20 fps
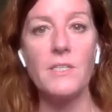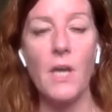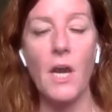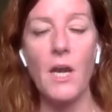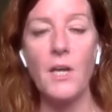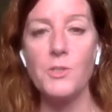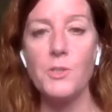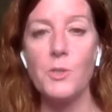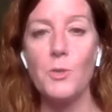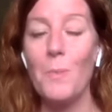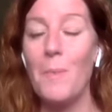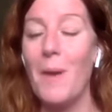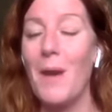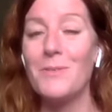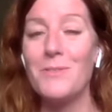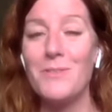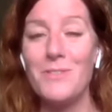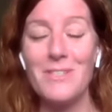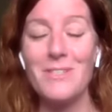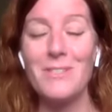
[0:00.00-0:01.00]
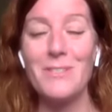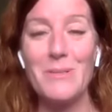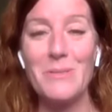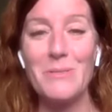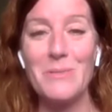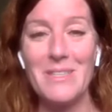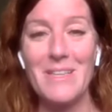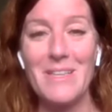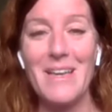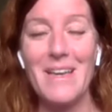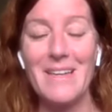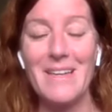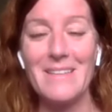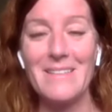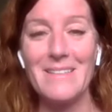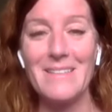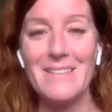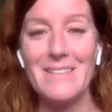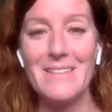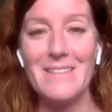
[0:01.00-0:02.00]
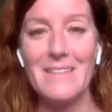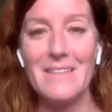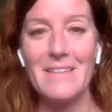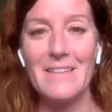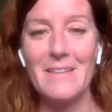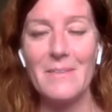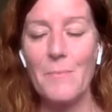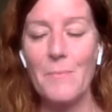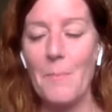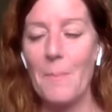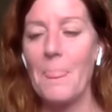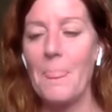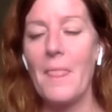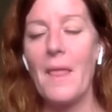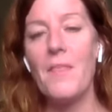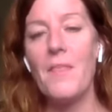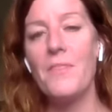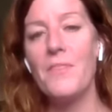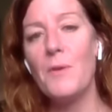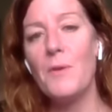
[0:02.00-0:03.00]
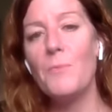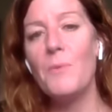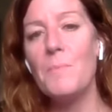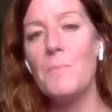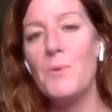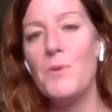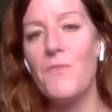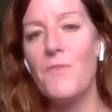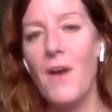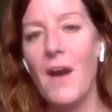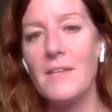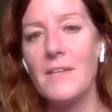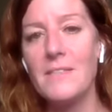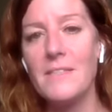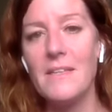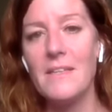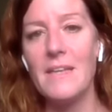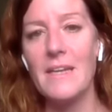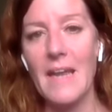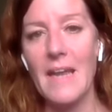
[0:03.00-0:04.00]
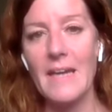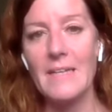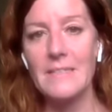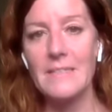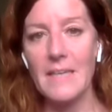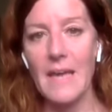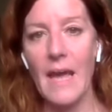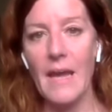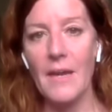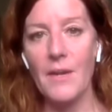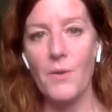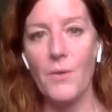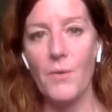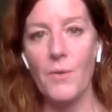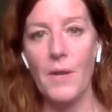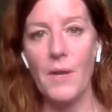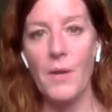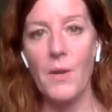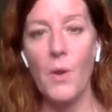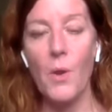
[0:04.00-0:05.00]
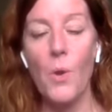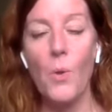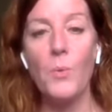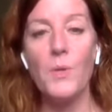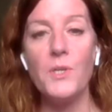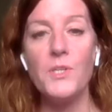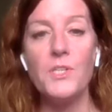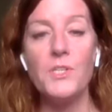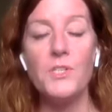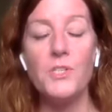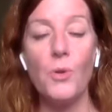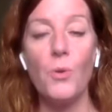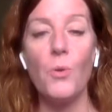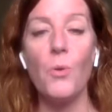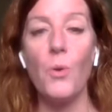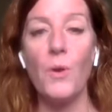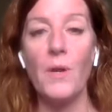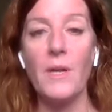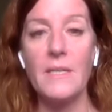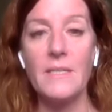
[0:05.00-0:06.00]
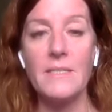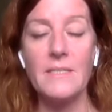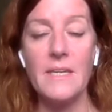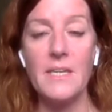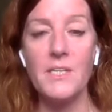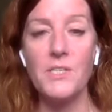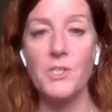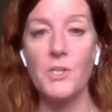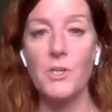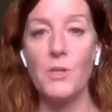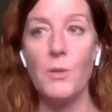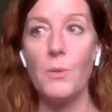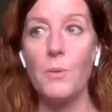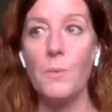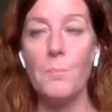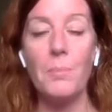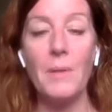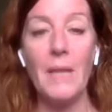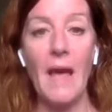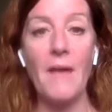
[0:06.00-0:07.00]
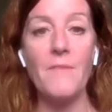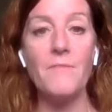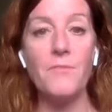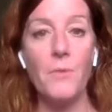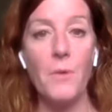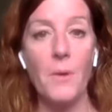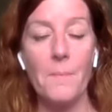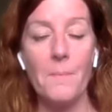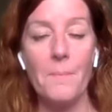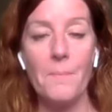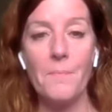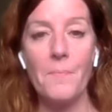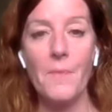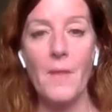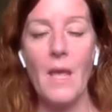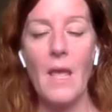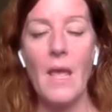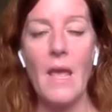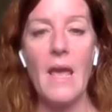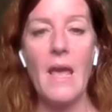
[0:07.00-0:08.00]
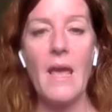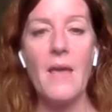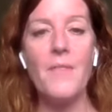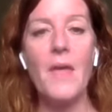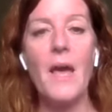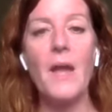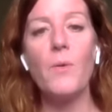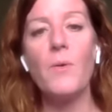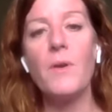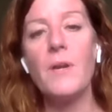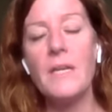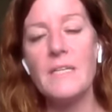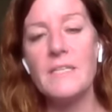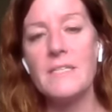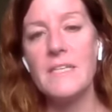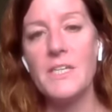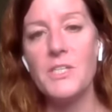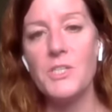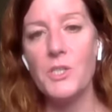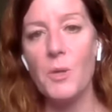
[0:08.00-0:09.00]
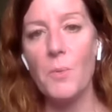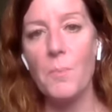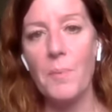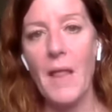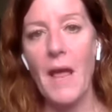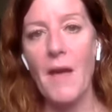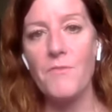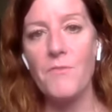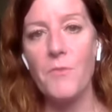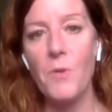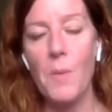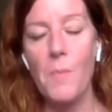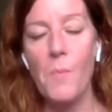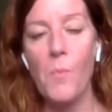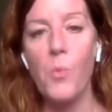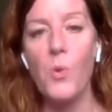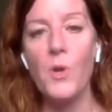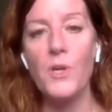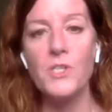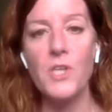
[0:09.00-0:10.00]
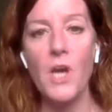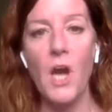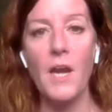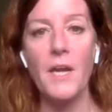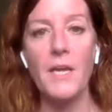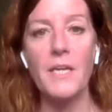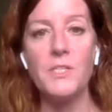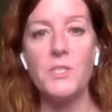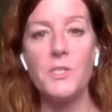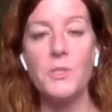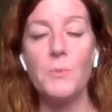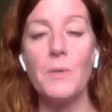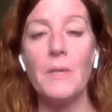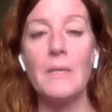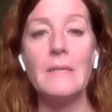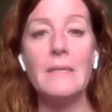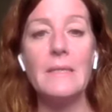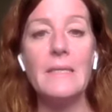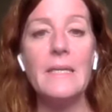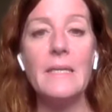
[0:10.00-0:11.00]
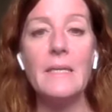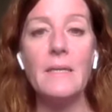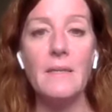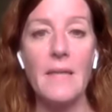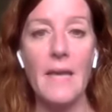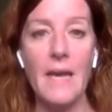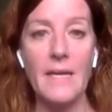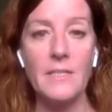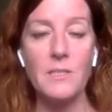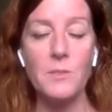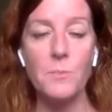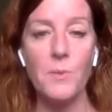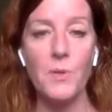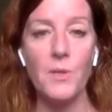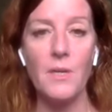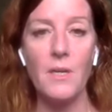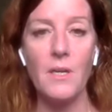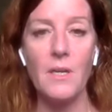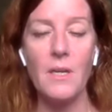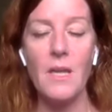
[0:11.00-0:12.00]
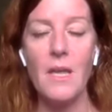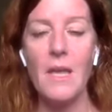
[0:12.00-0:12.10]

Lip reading: to talk to you about just those things. Then we move on to the next category, which is your organizational platform. In that organizational platform, we're talking to a legal expert,